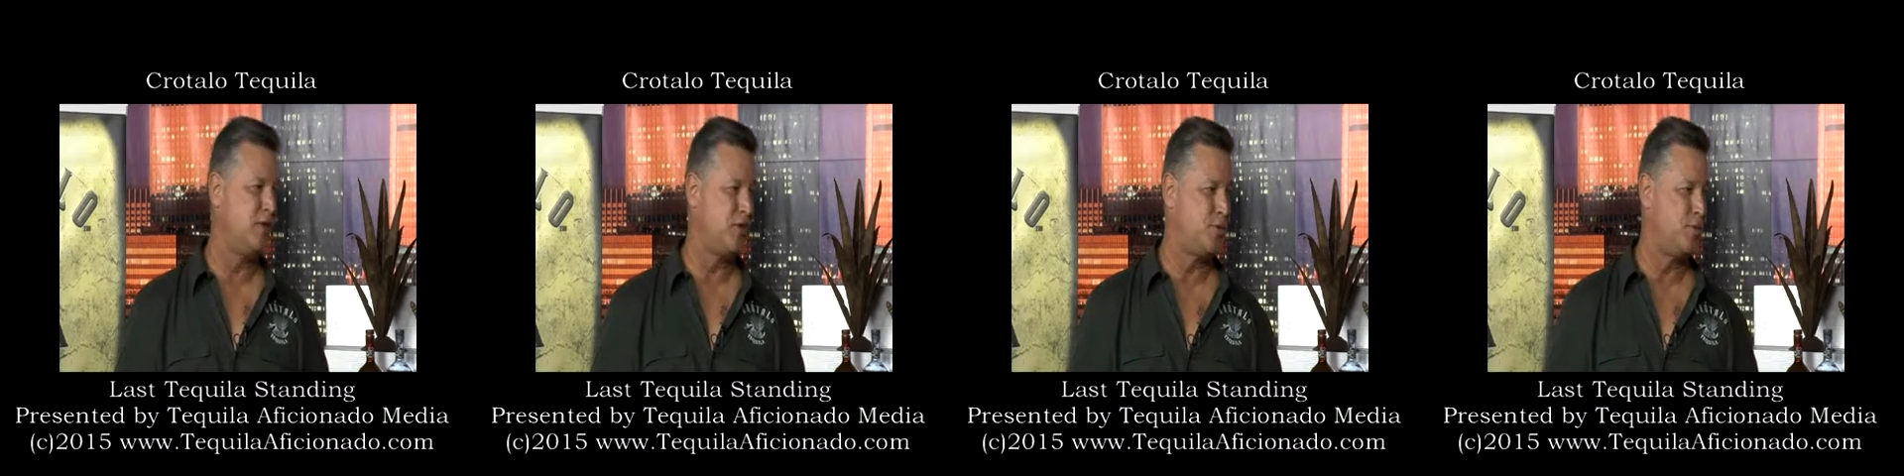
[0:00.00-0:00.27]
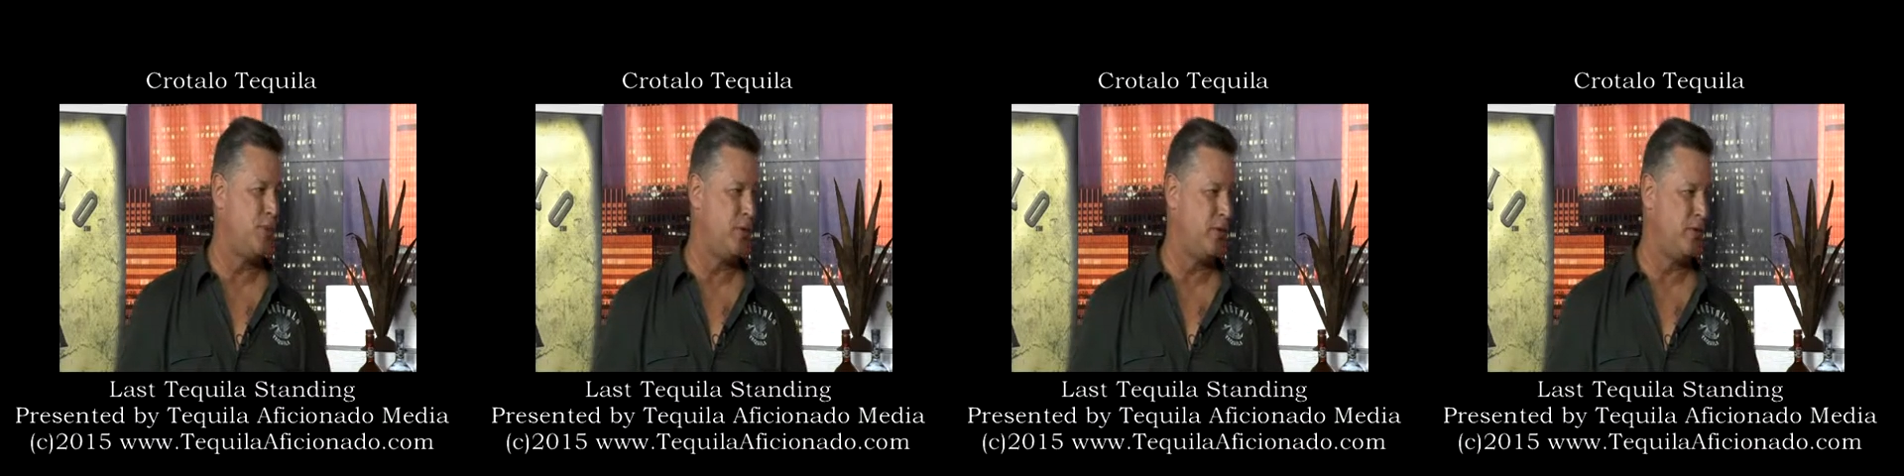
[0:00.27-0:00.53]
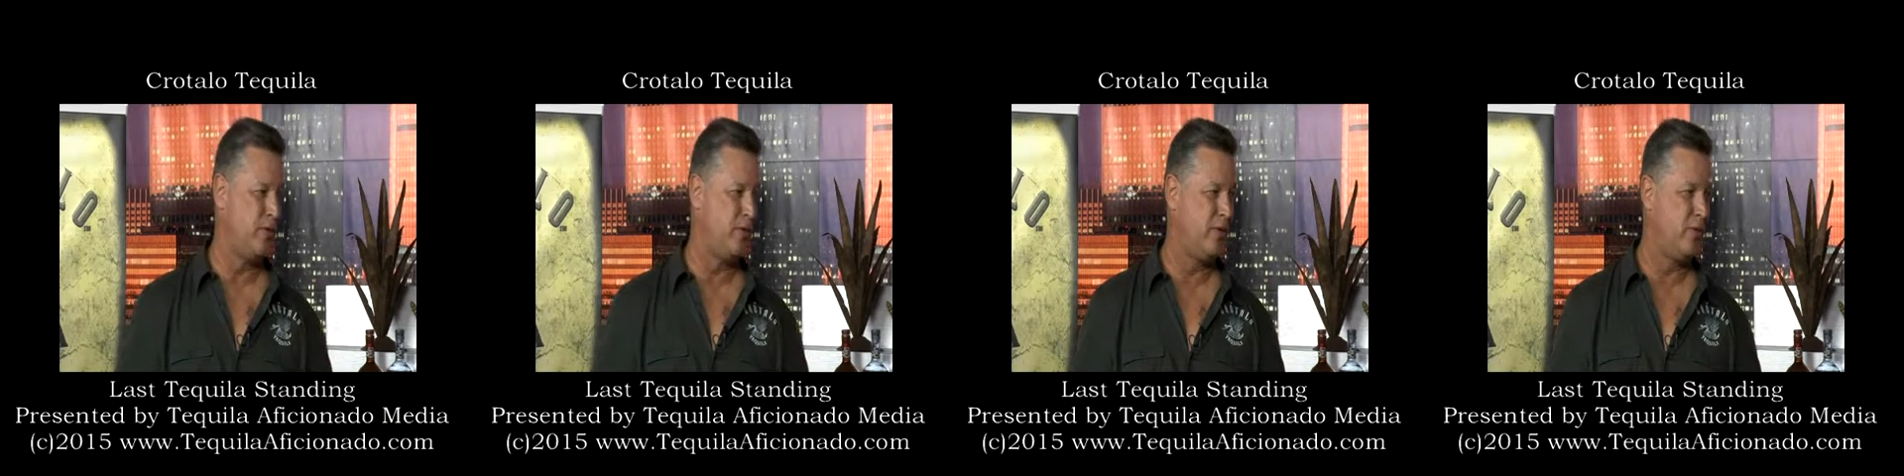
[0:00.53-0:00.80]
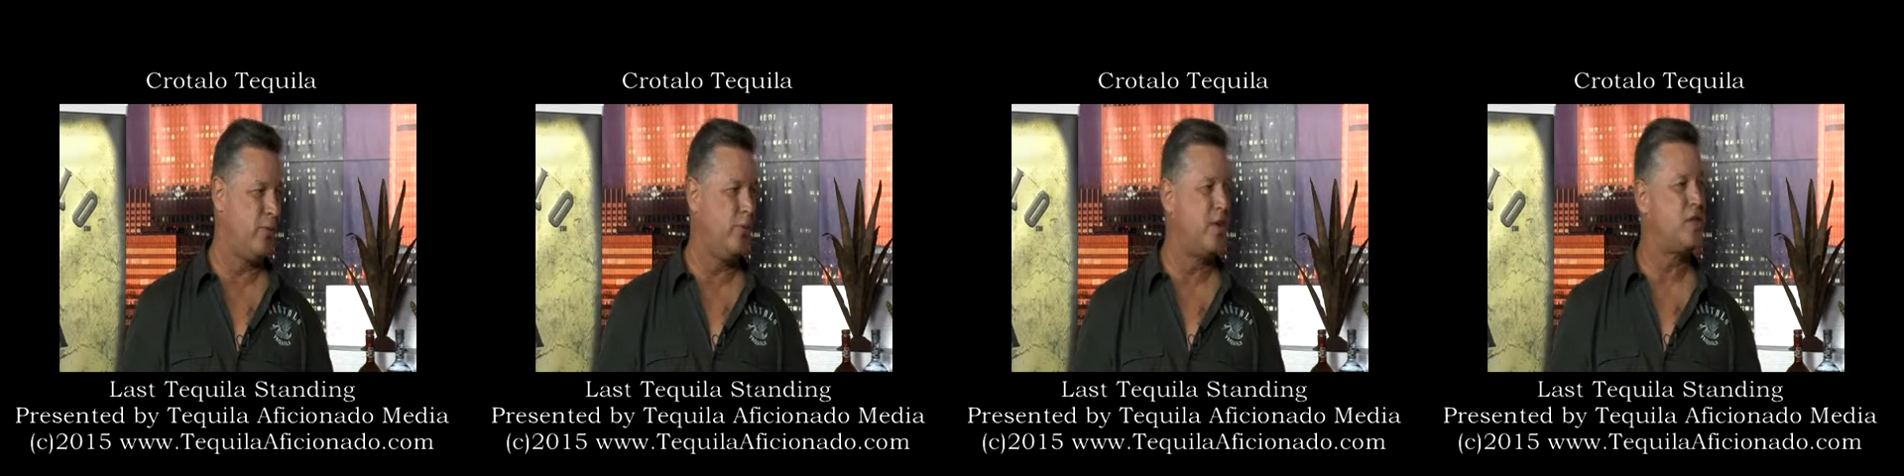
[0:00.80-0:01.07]
smooth
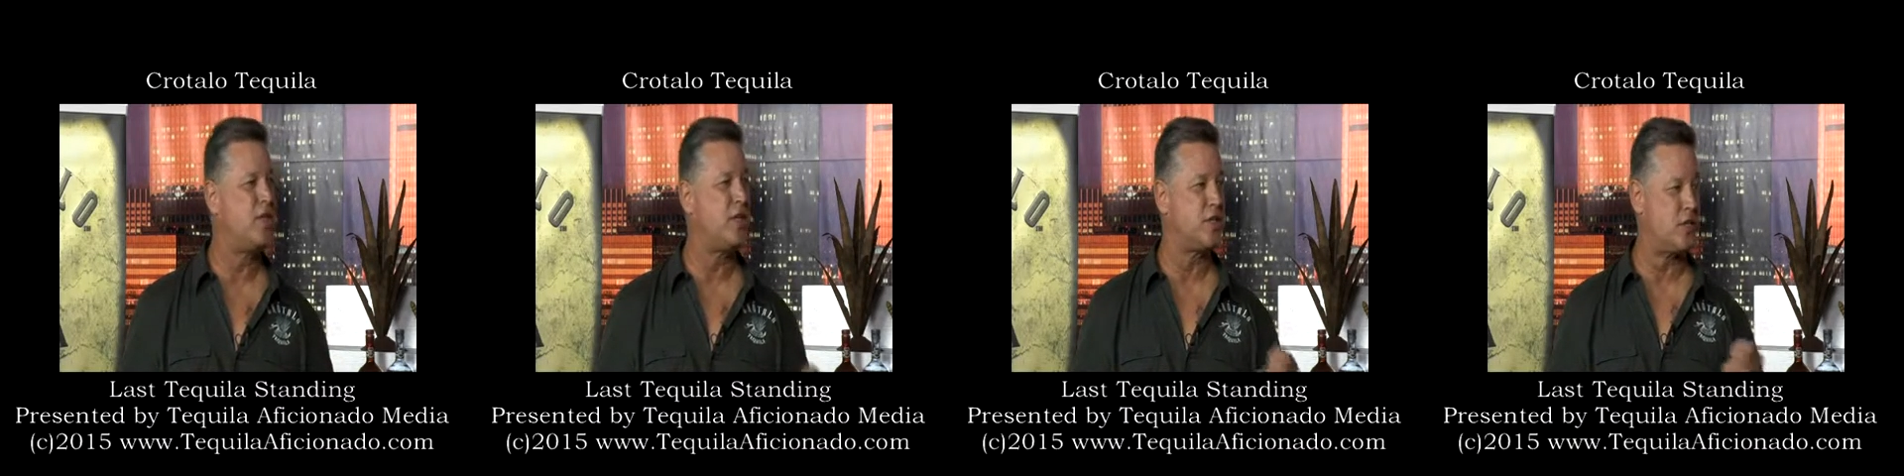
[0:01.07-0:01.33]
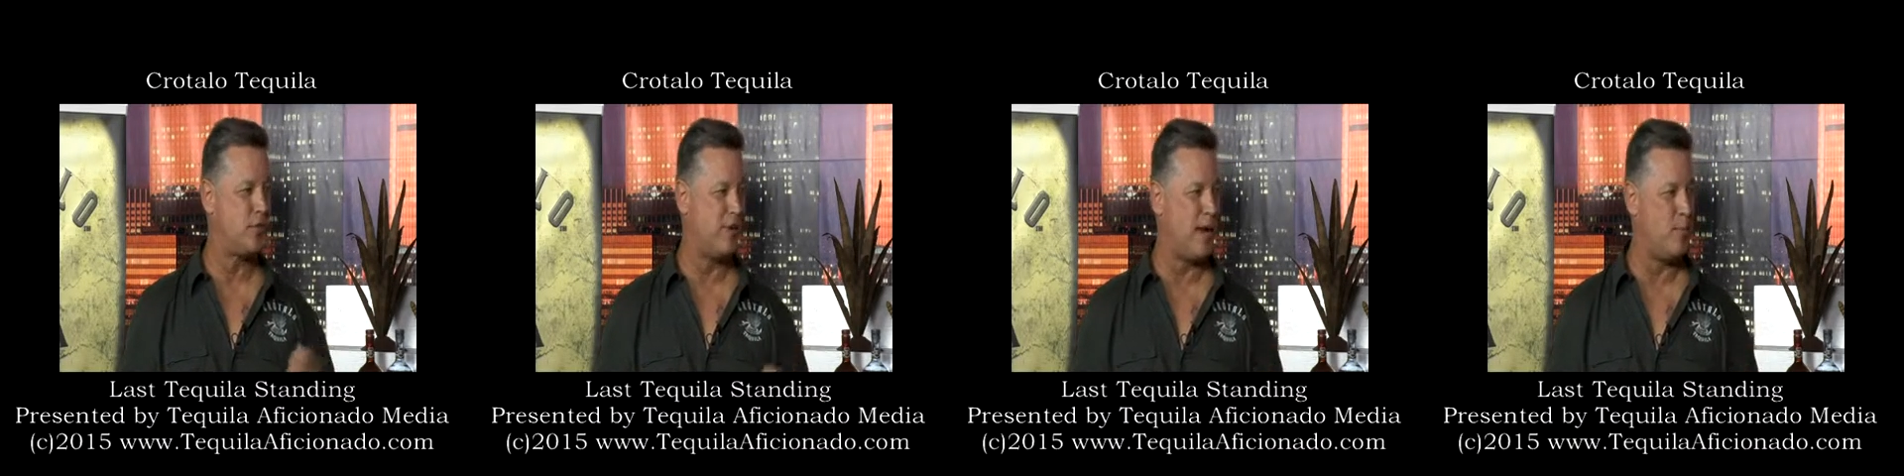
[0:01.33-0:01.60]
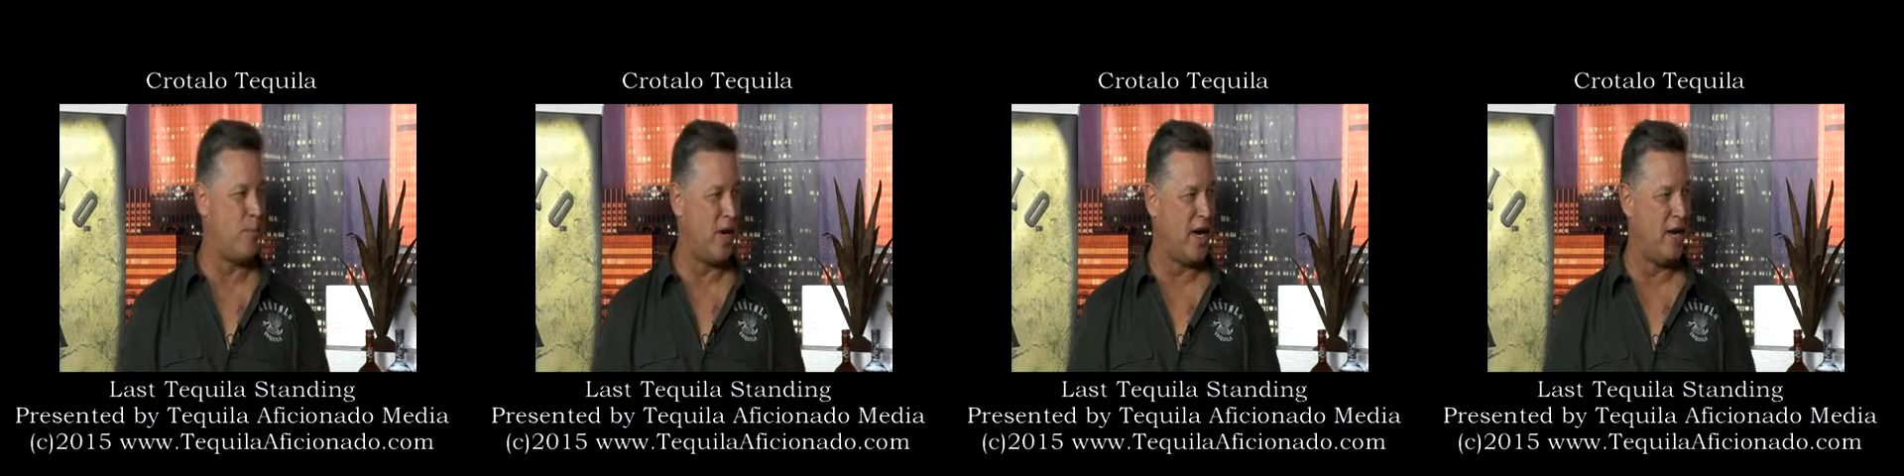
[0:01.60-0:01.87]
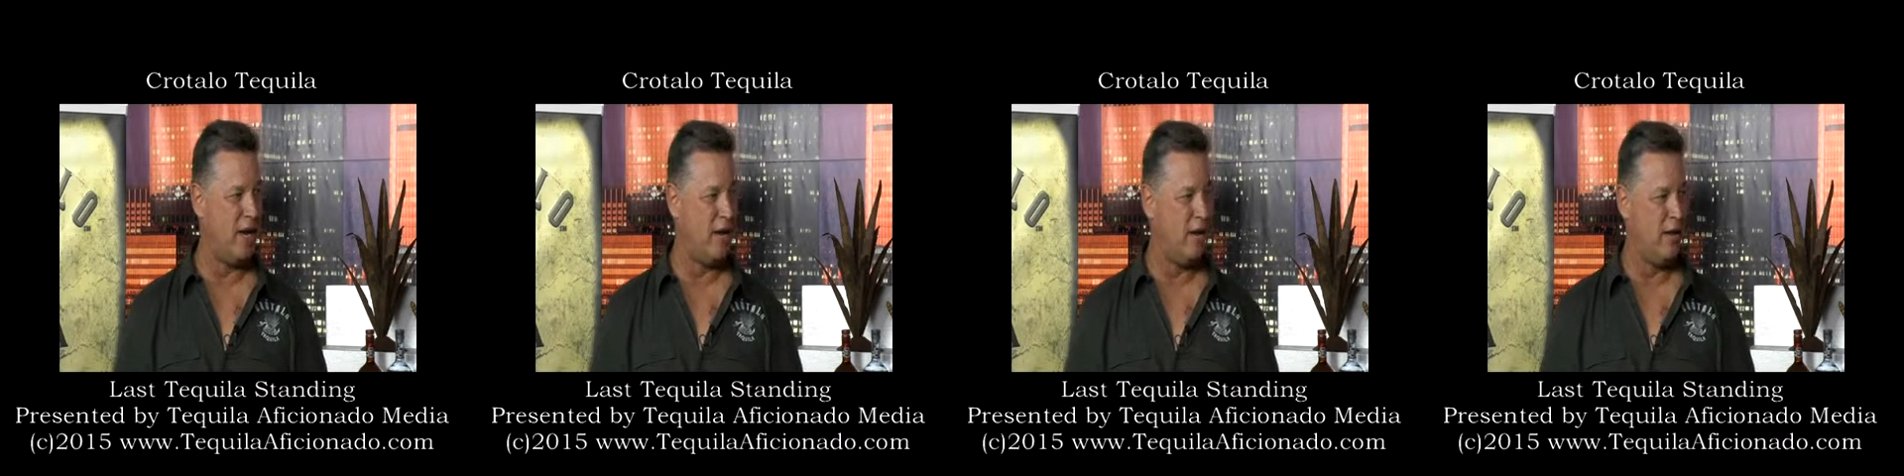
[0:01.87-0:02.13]
with just the right
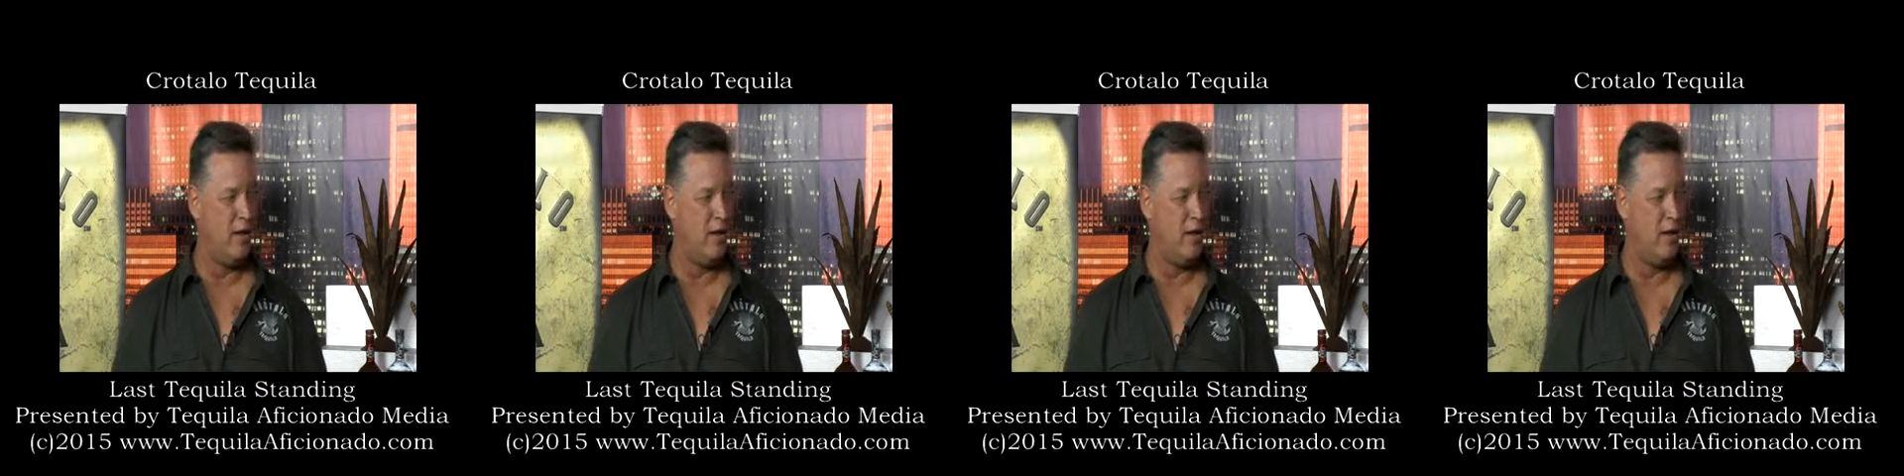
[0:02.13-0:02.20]
bite.